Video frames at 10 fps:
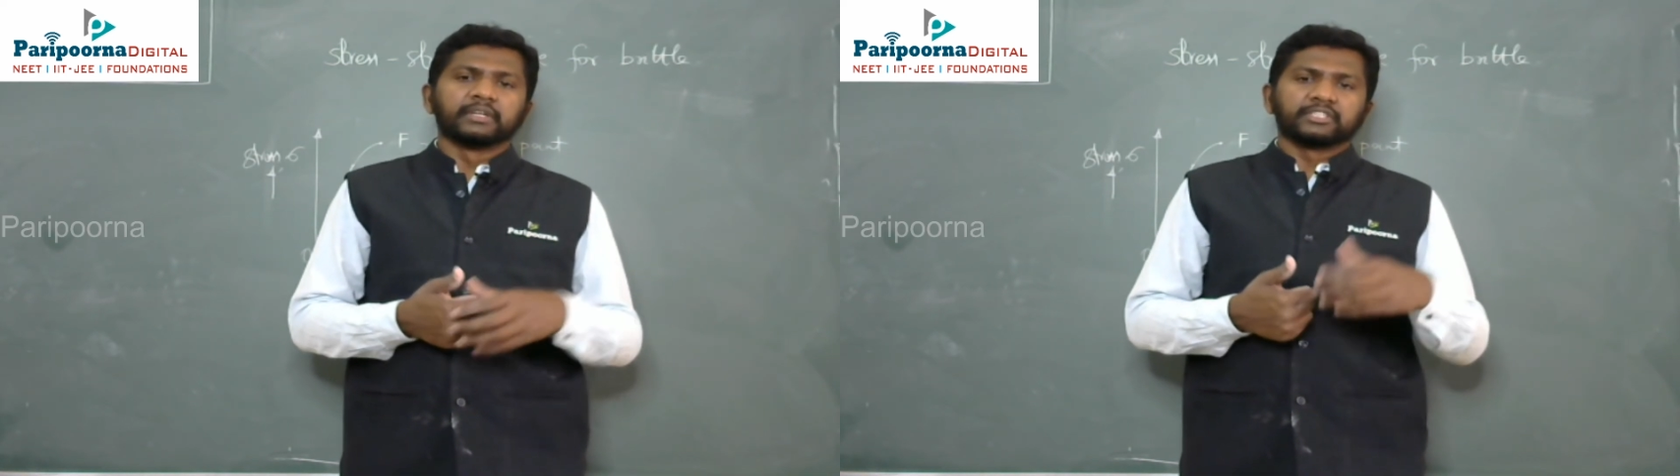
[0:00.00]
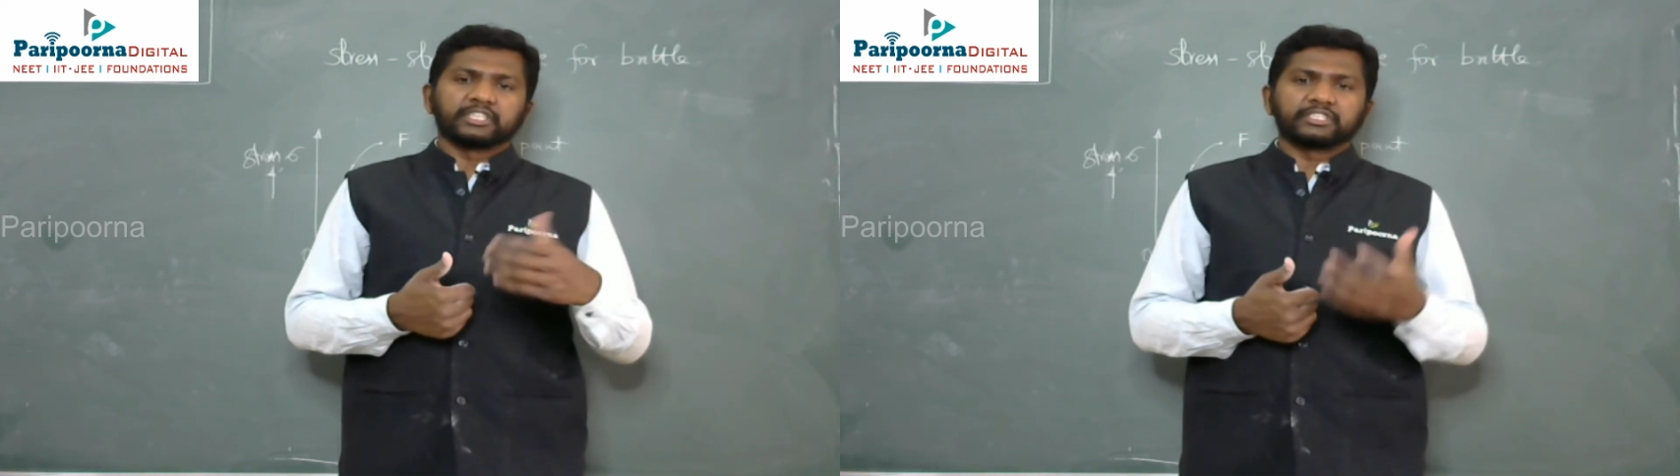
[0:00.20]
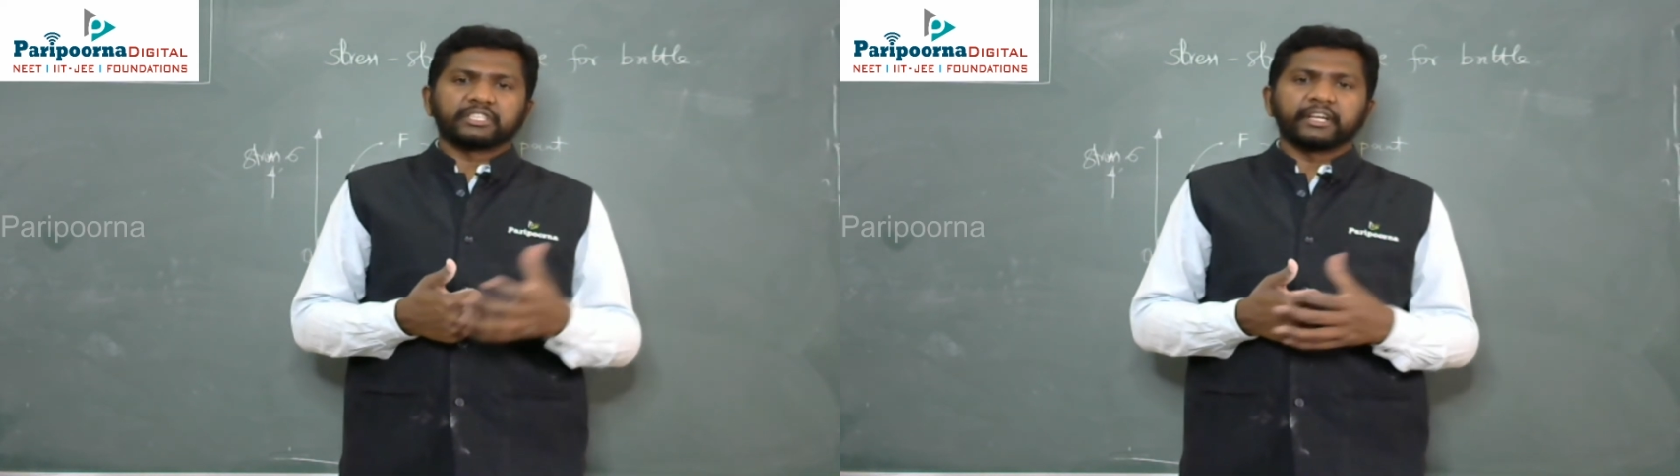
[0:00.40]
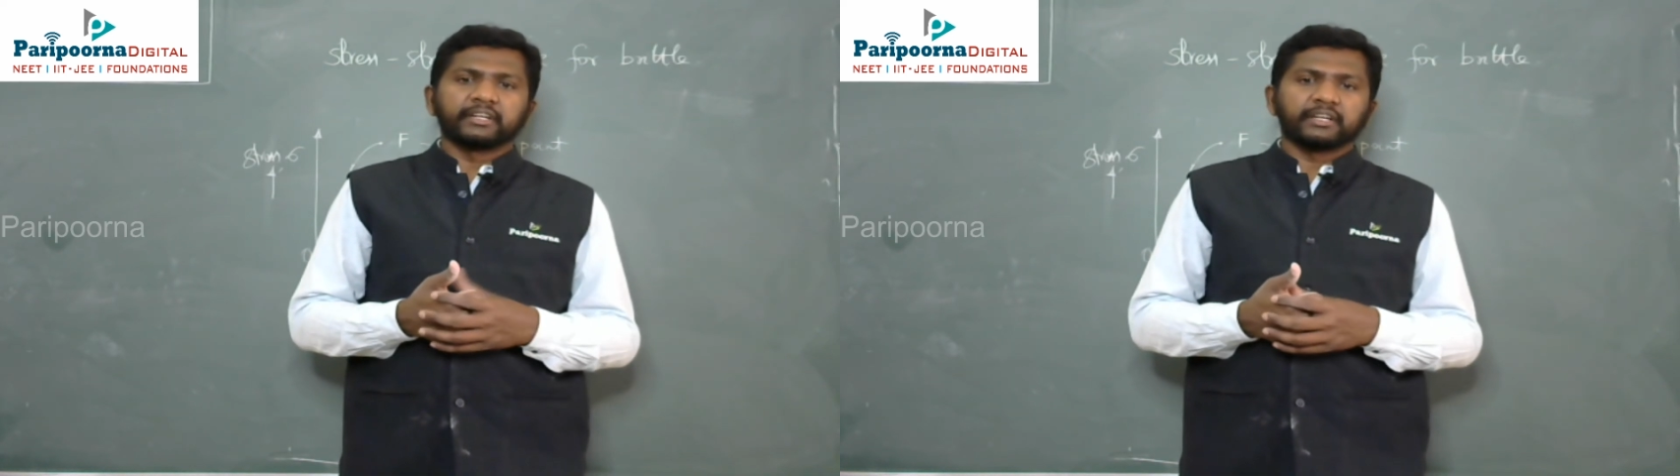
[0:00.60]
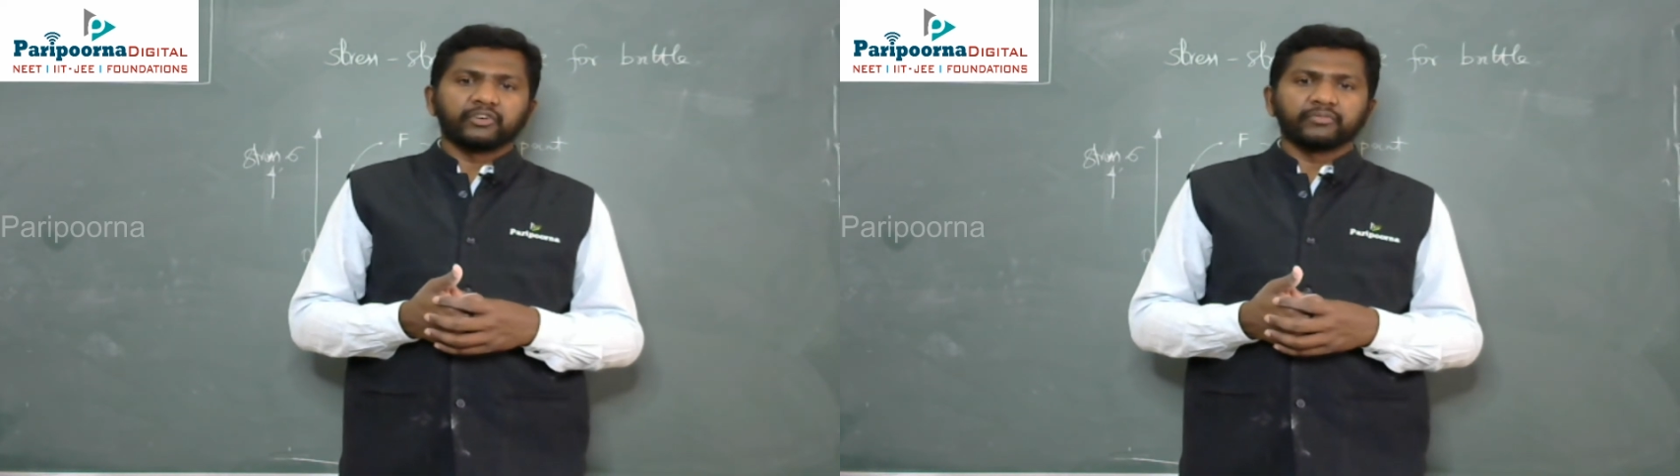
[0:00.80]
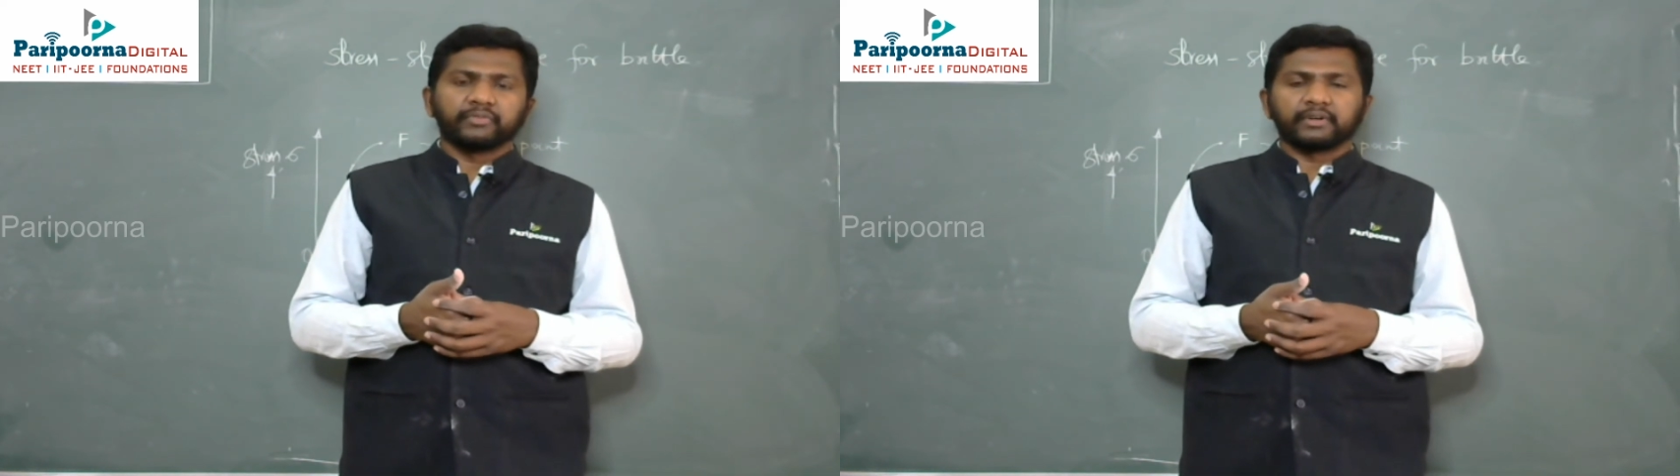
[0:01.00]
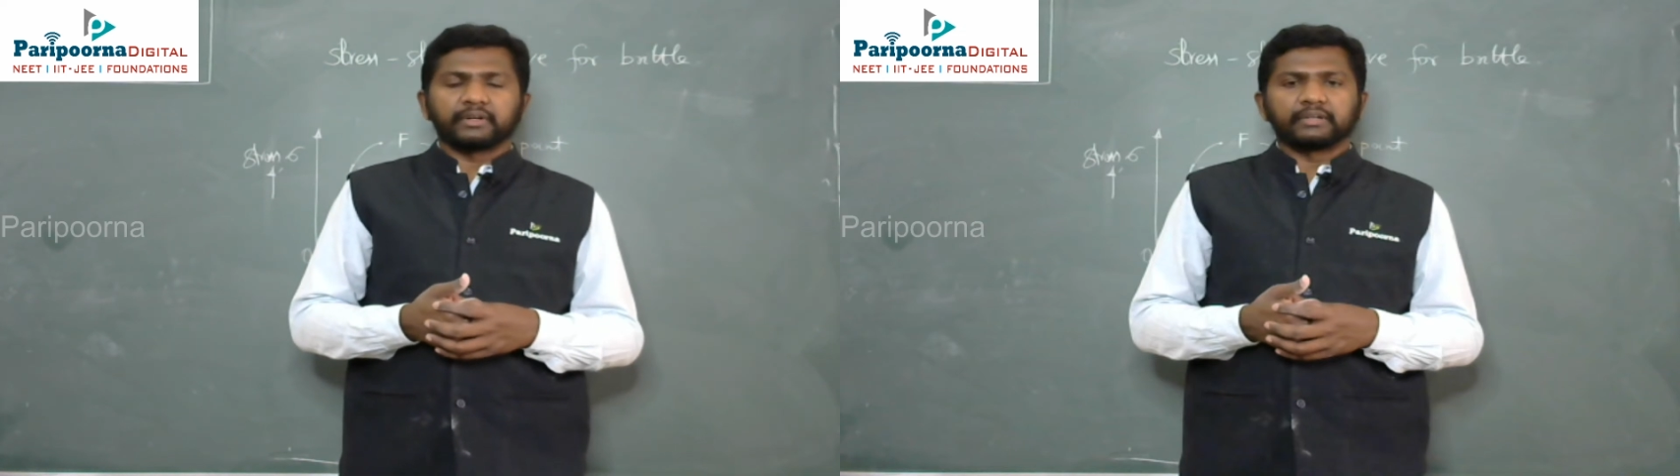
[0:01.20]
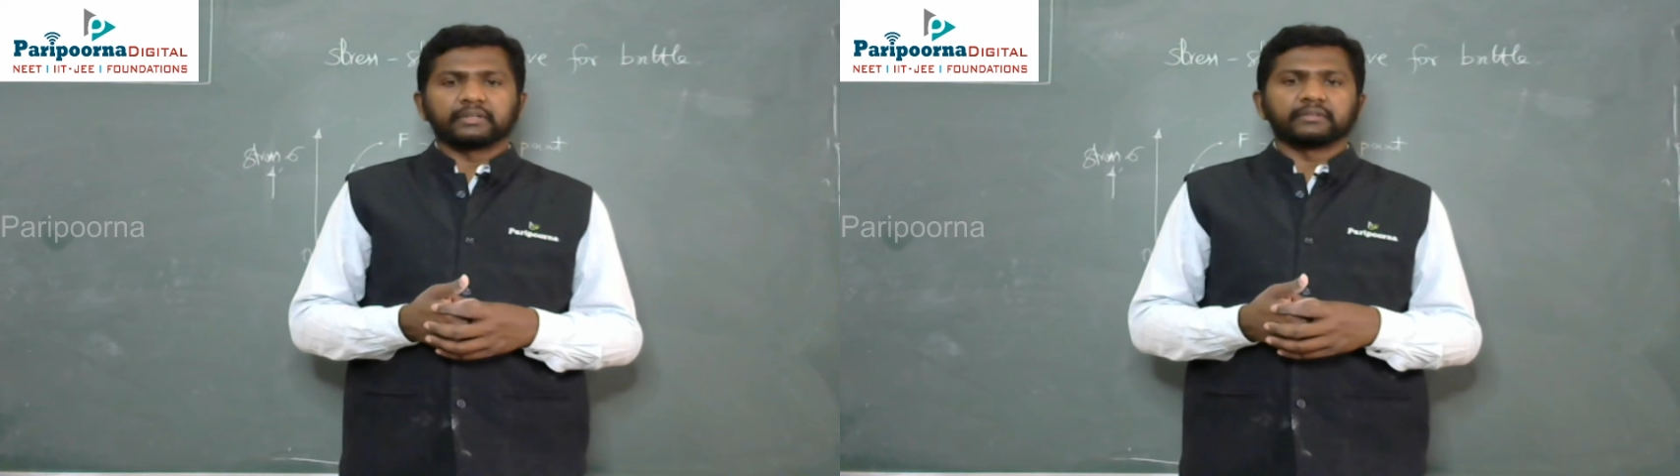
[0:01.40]
stress strain curve
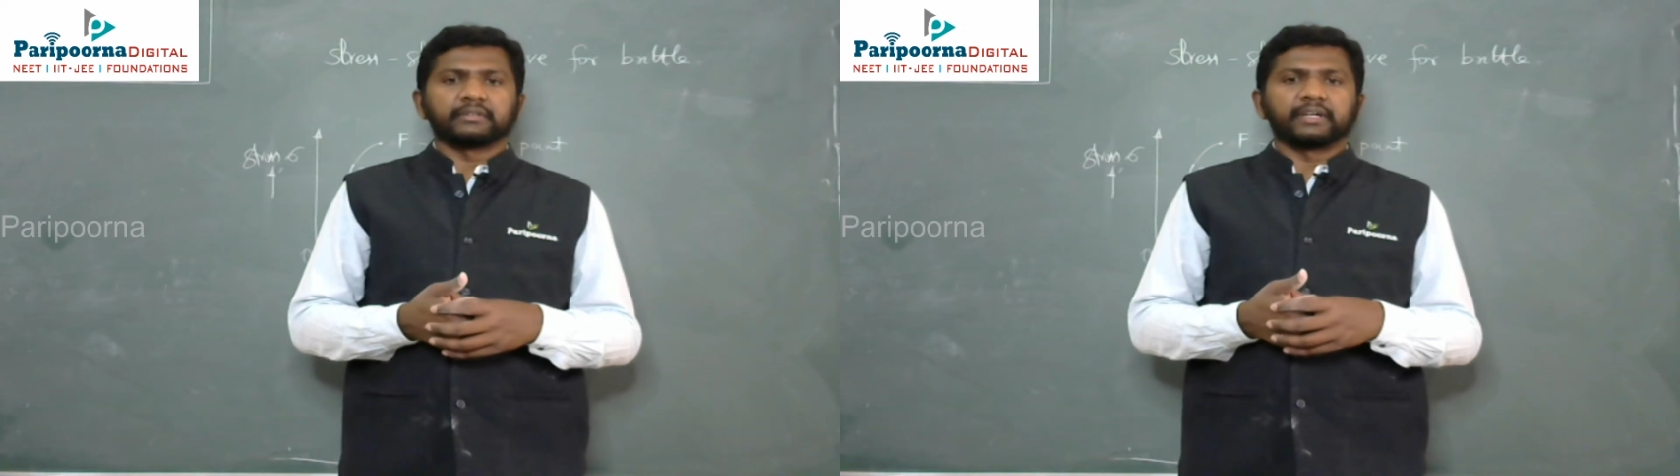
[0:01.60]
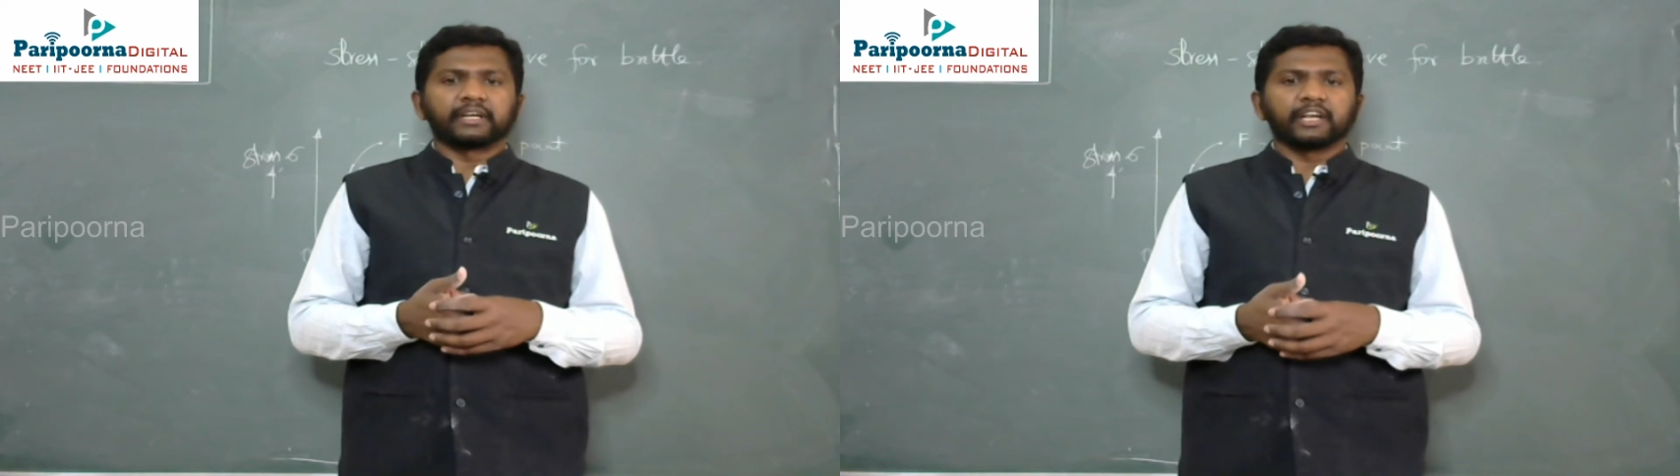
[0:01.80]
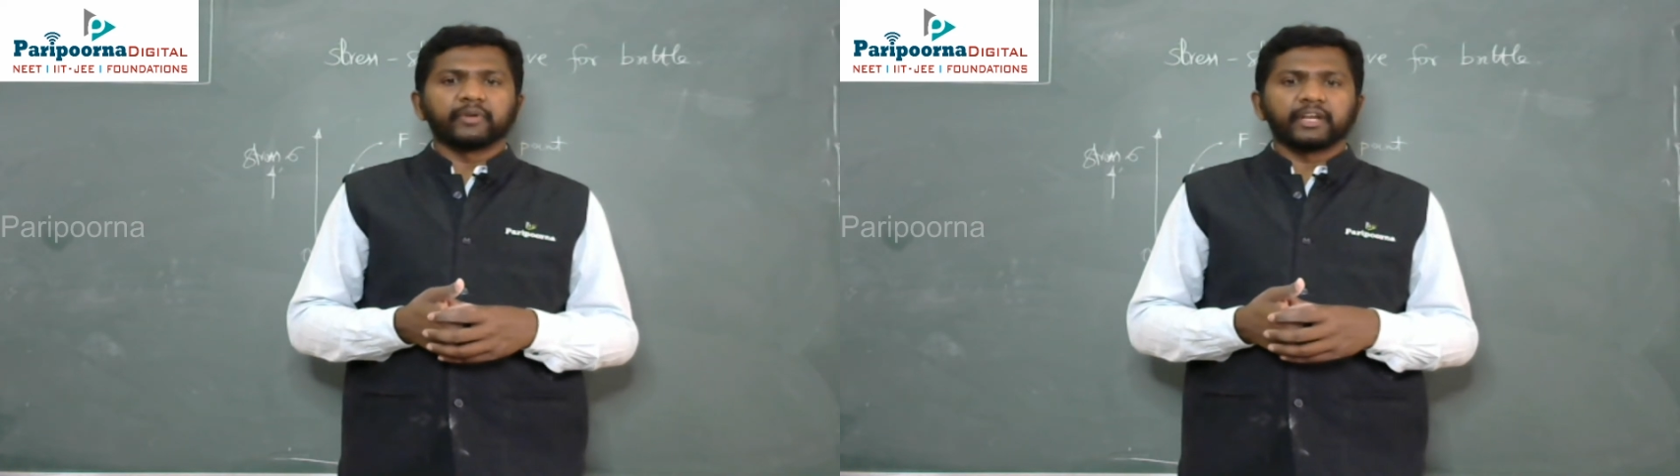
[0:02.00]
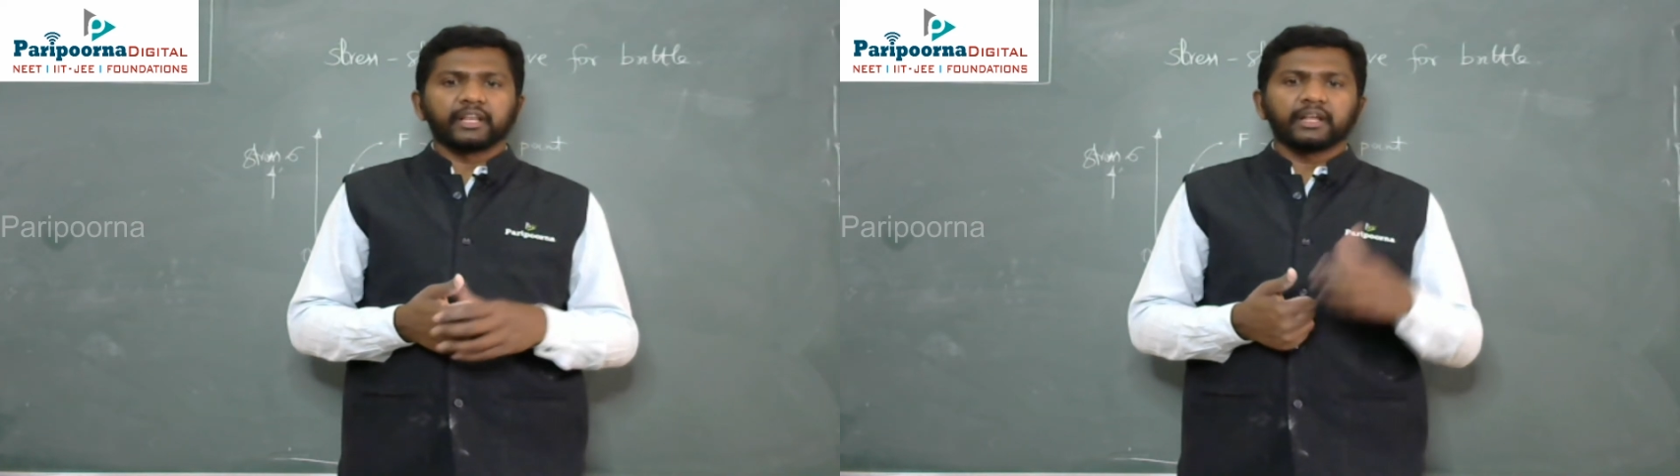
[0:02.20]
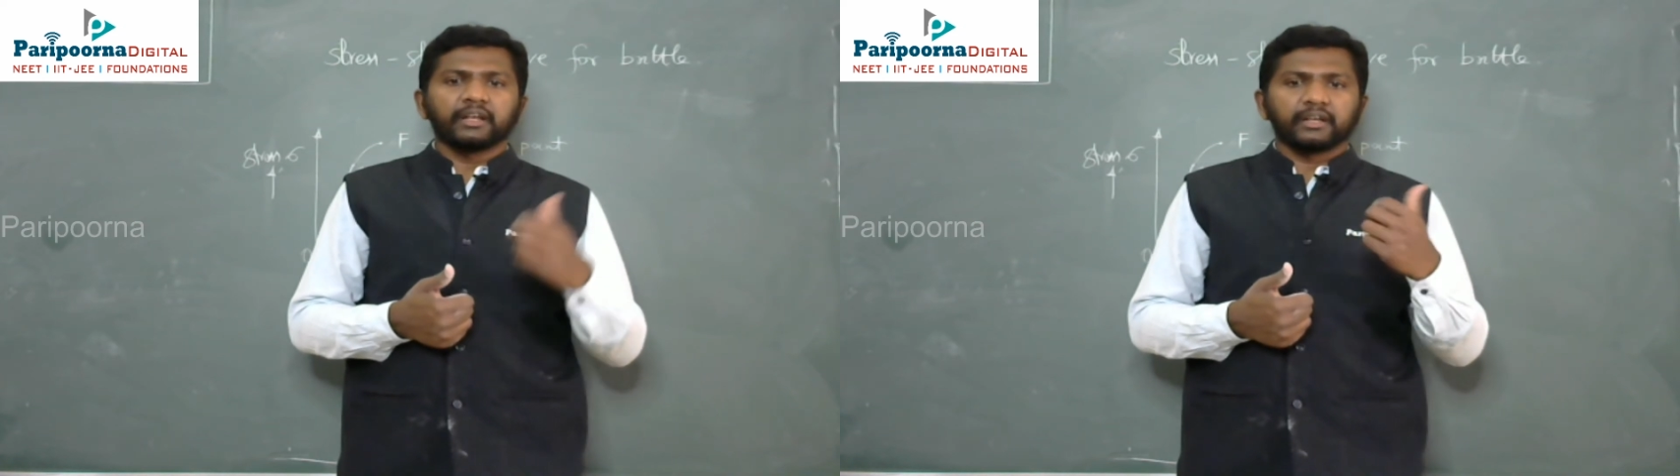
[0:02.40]
for ductile material.